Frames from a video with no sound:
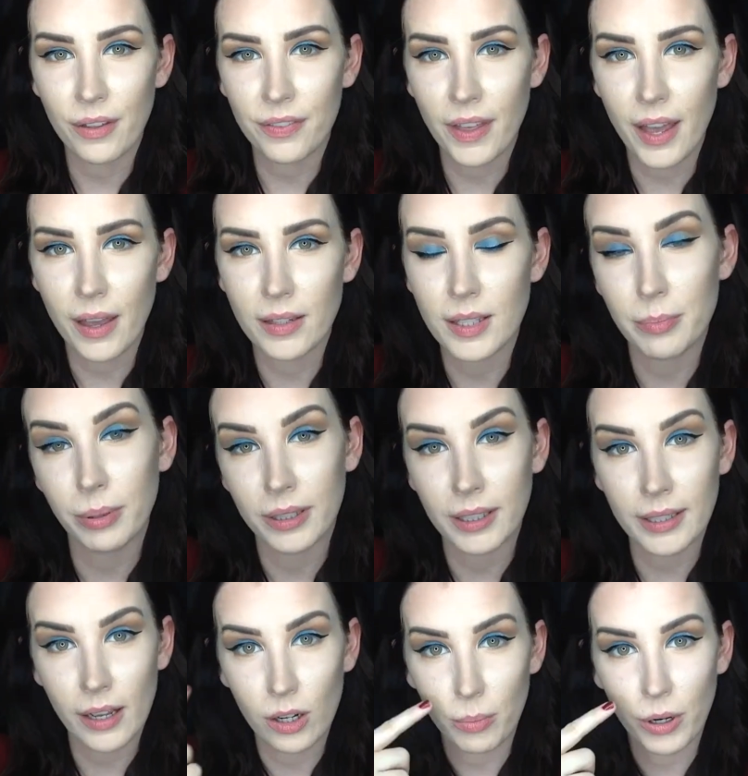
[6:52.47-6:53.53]
that that's
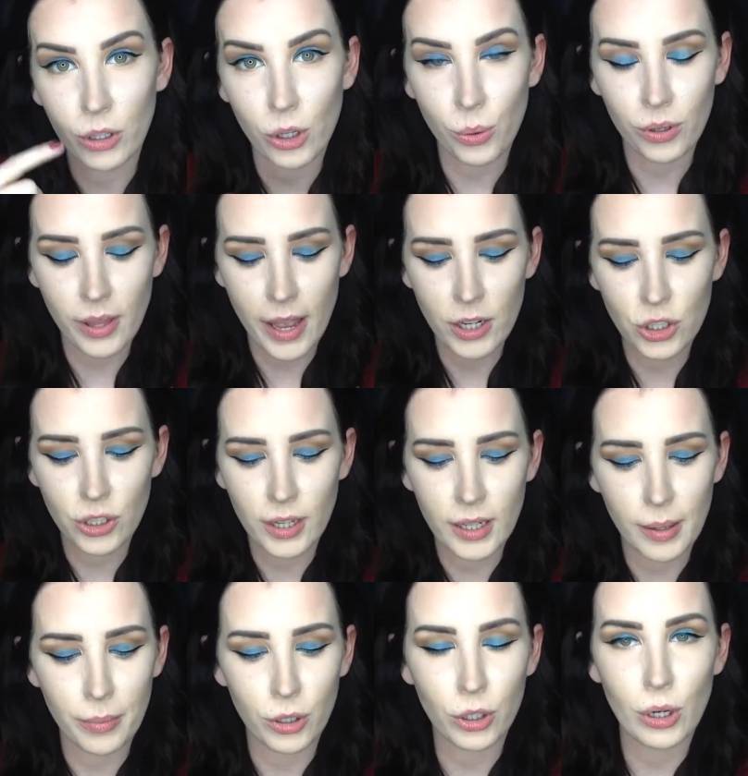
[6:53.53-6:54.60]
blended out on my lower lash line,
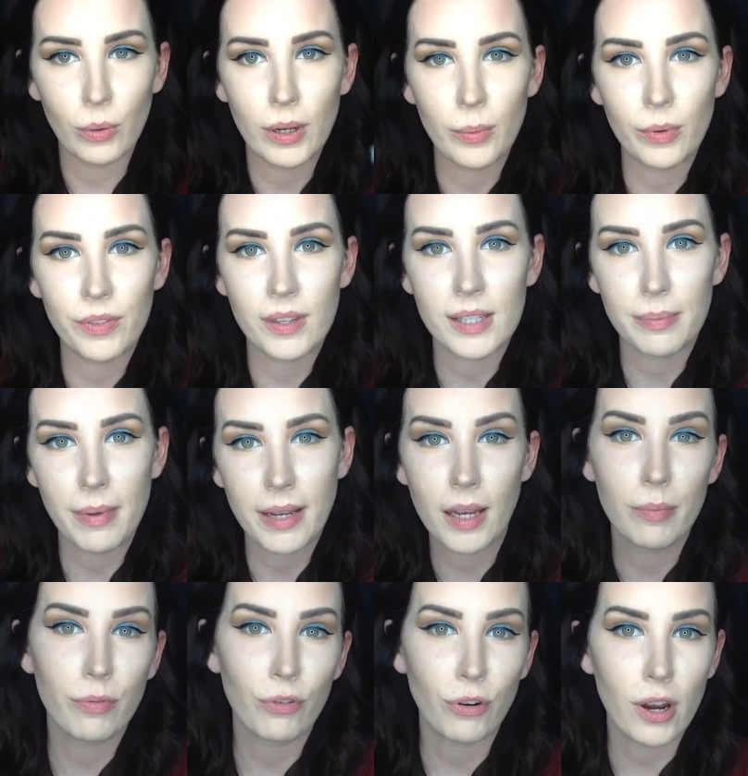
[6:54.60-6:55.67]
I'm going to go in with this
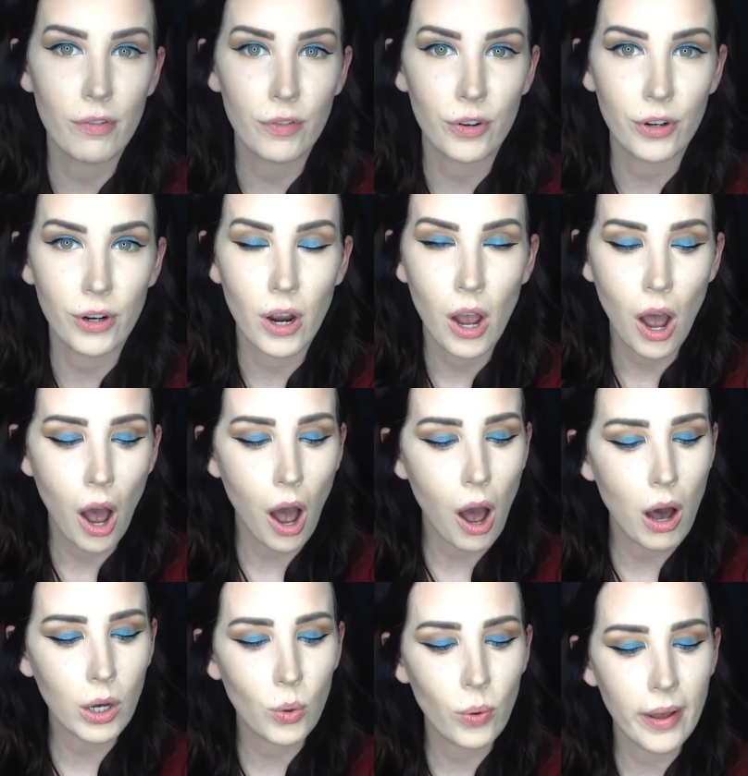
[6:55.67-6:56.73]
Makeup Forever
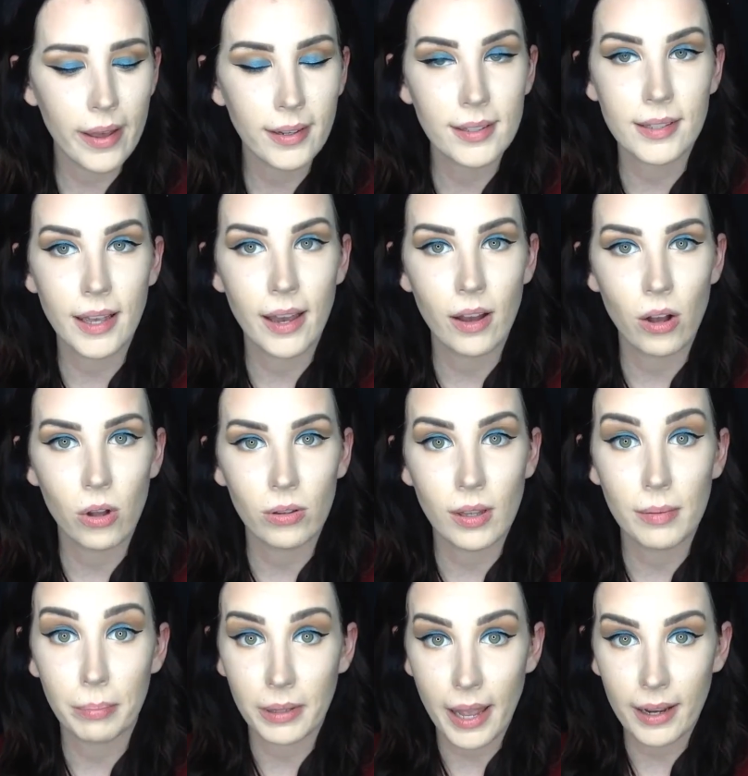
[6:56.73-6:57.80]
Aqua XL
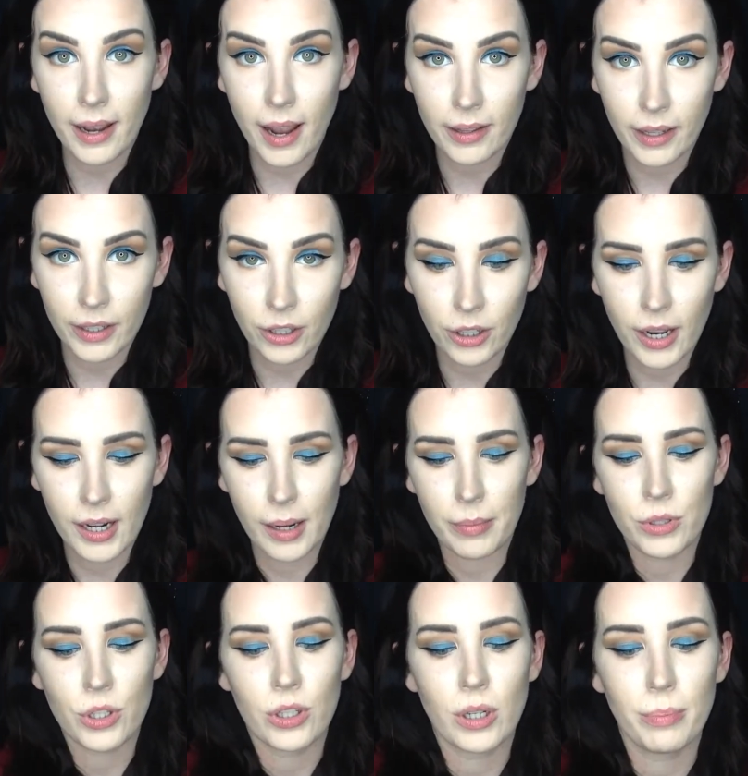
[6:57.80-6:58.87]
black eyeliner, and I'm
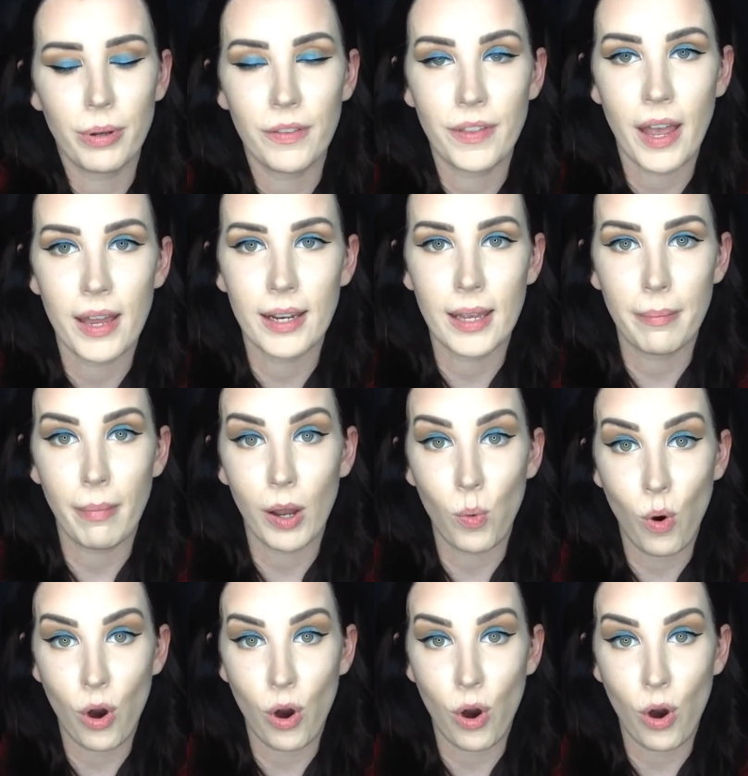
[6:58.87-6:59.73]
just going to put that in my